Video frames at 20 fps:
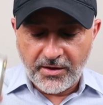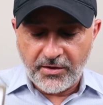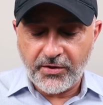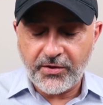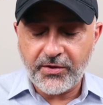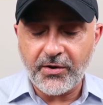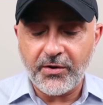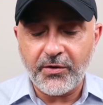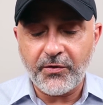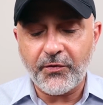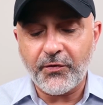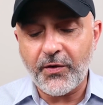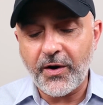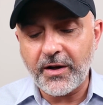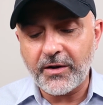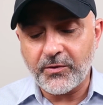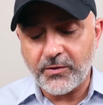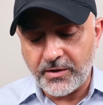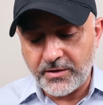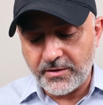third
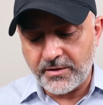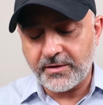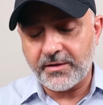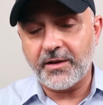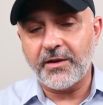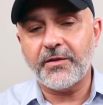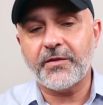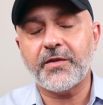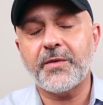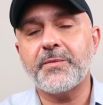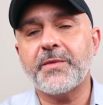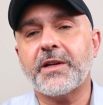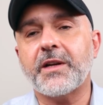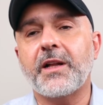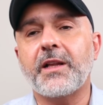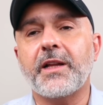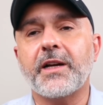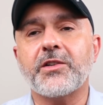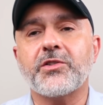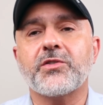fragrance from the
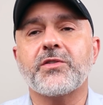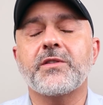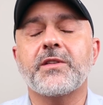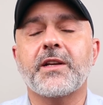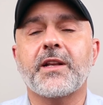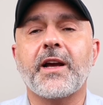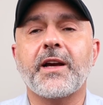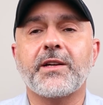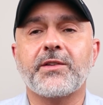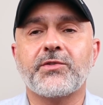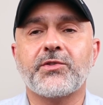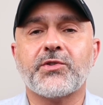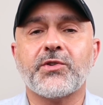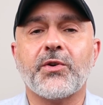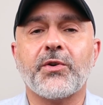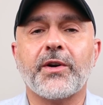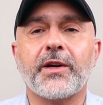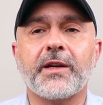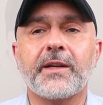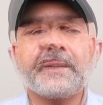collection that I
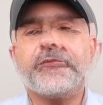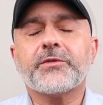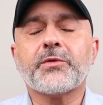enjoy.